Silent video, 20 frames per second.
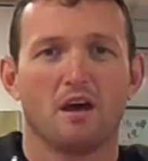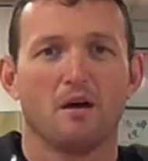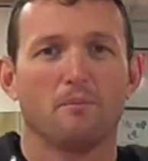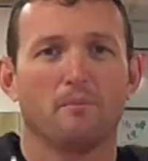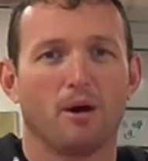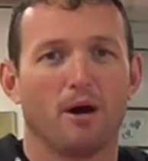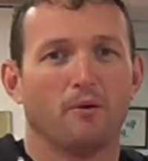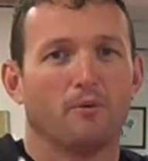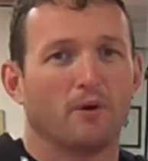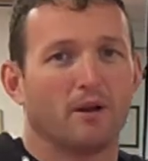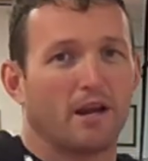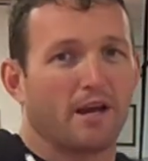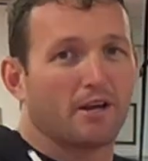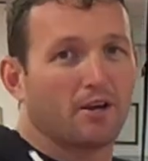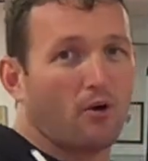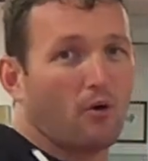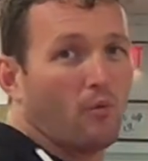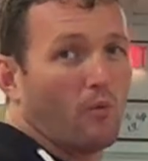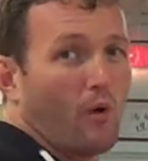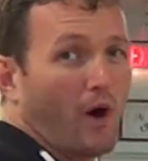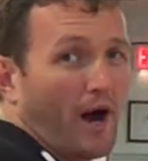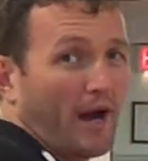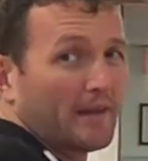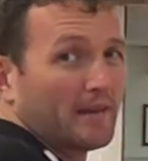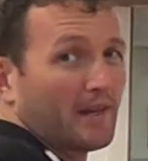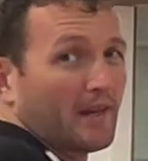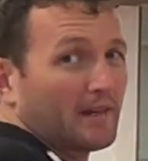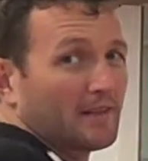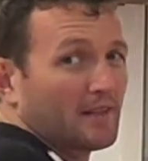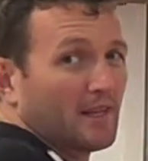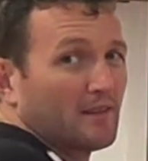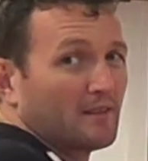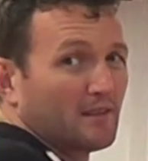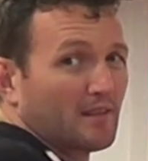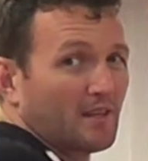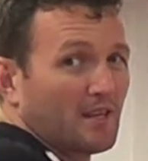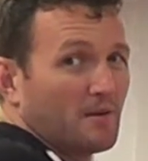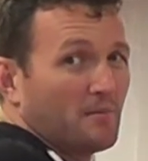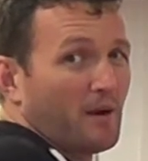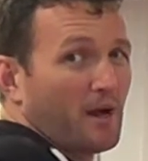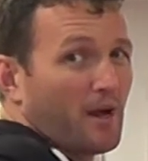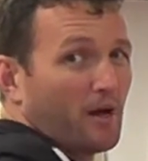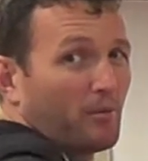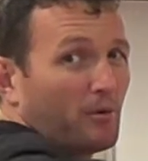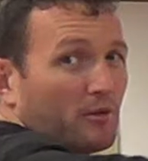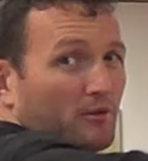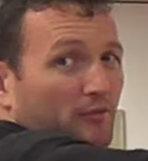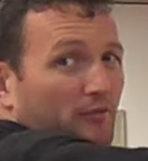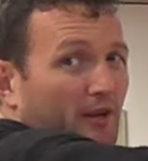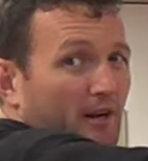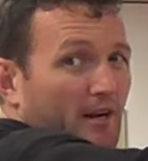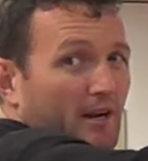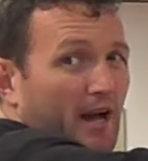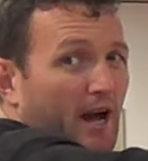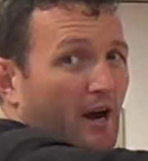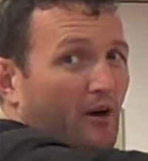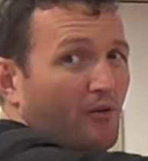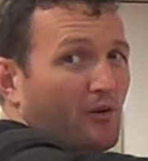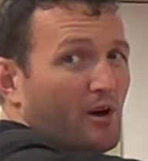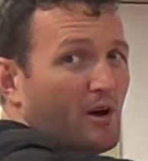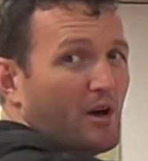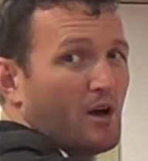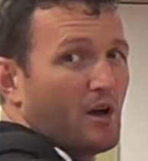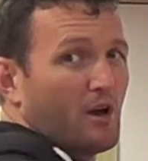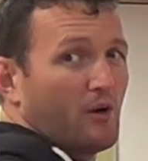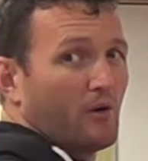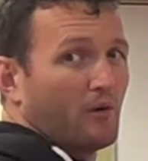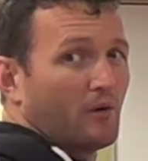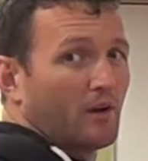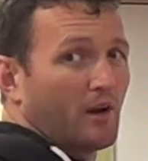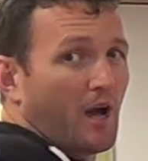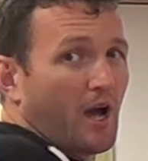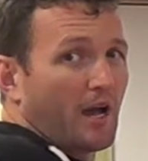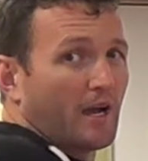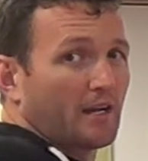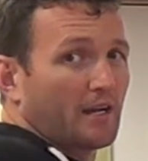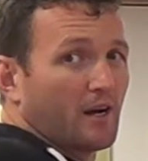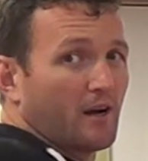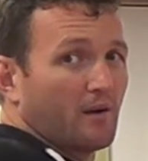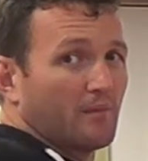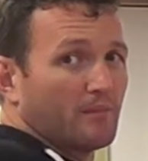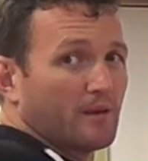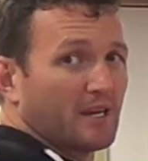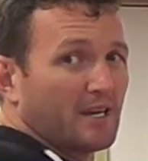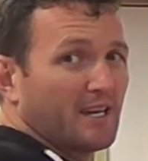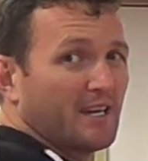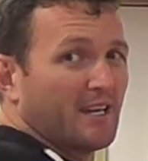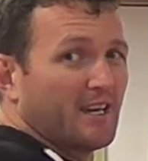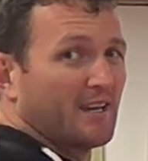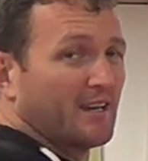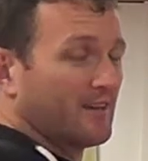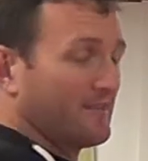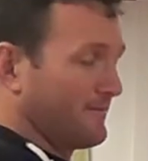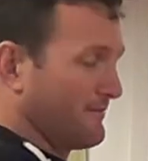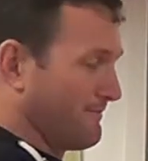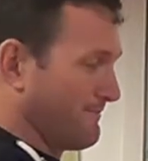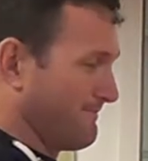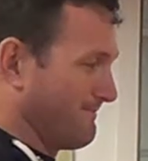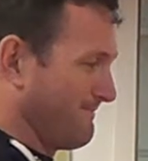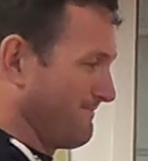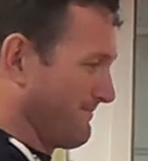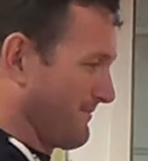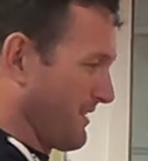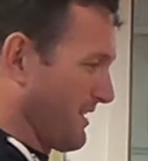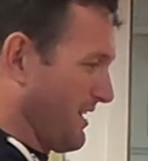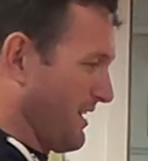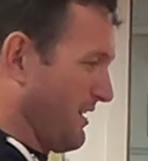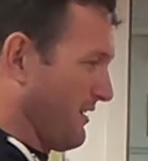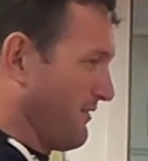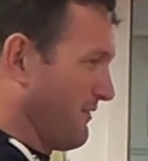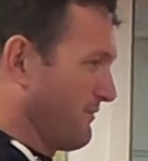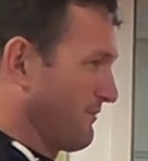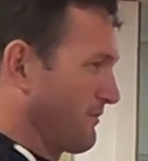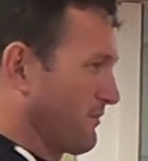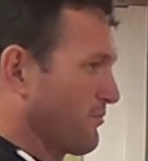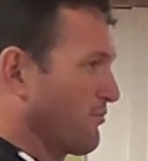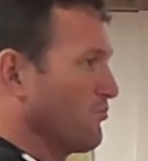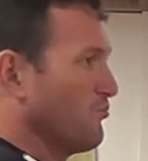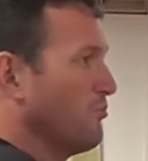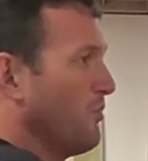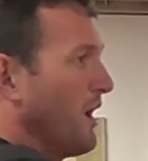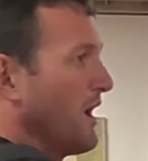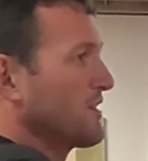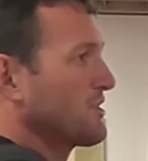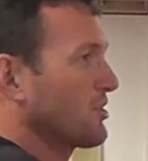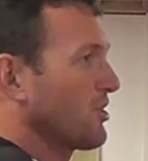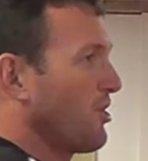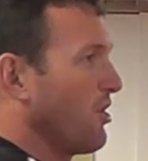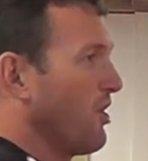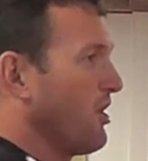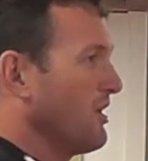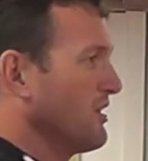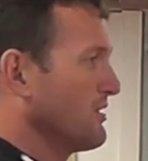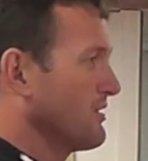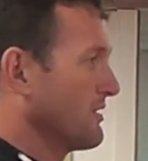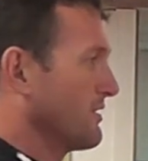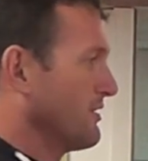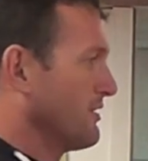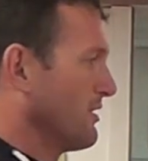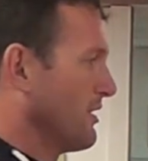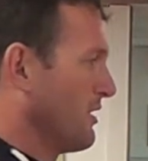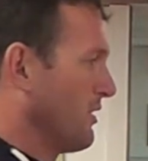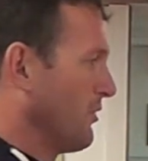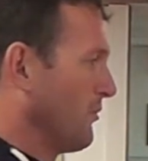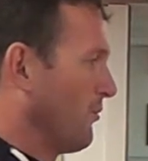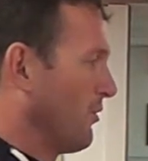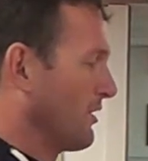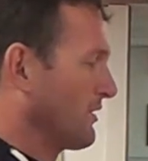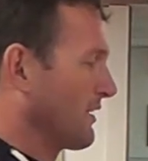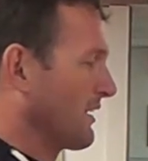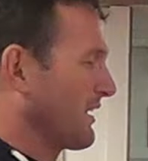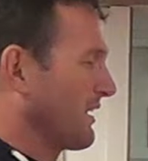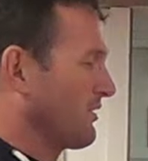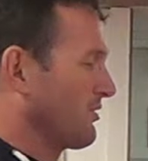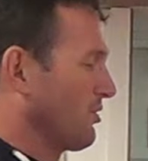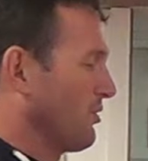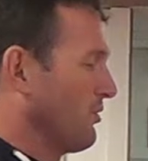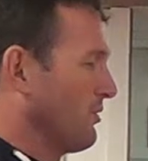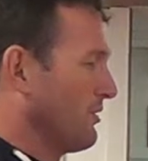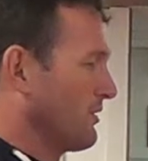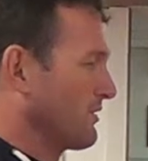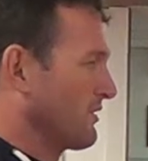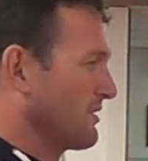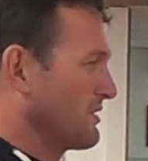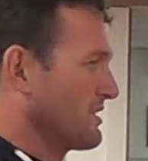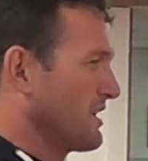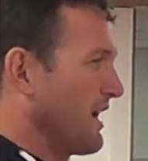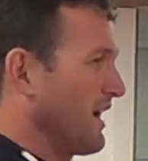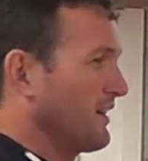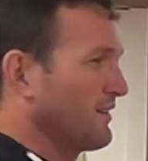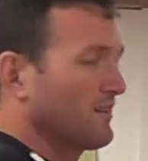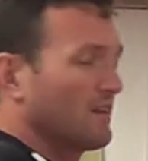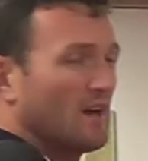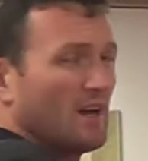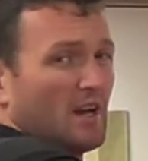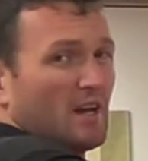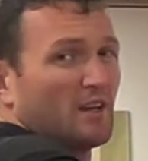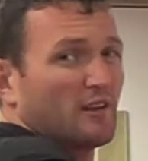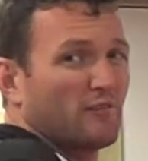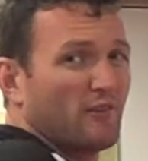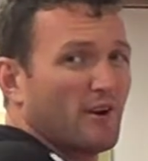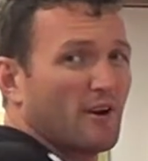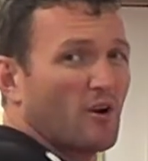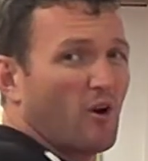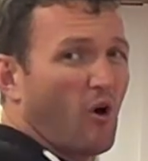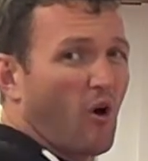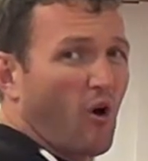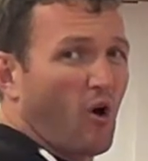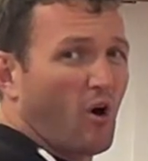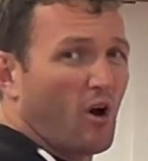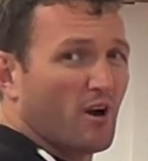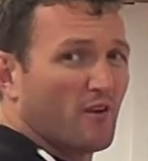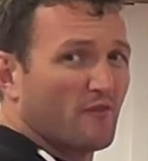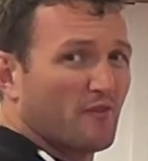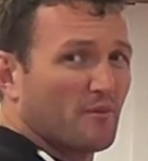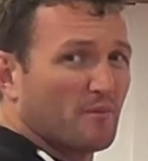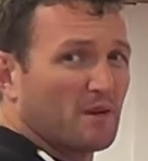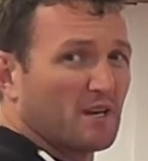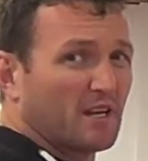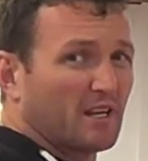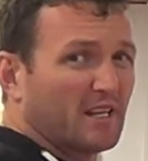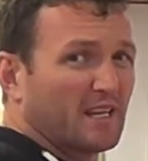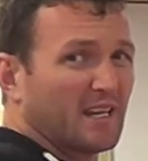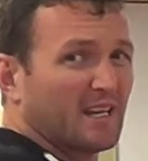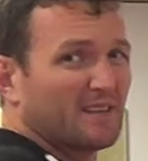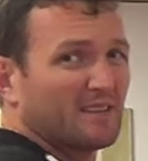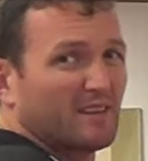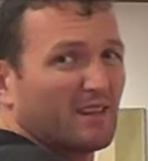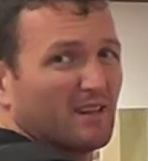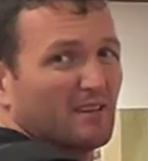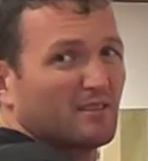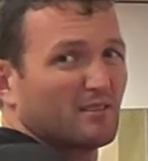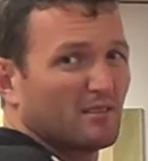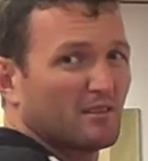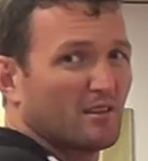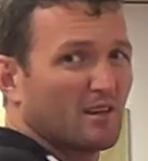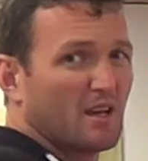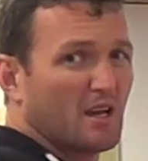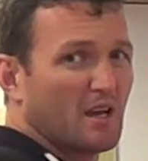But when I go wide like this and keep my elbows flared out, when I come in, it's much harder. Once I get towards the chest, it's very hard for me to get this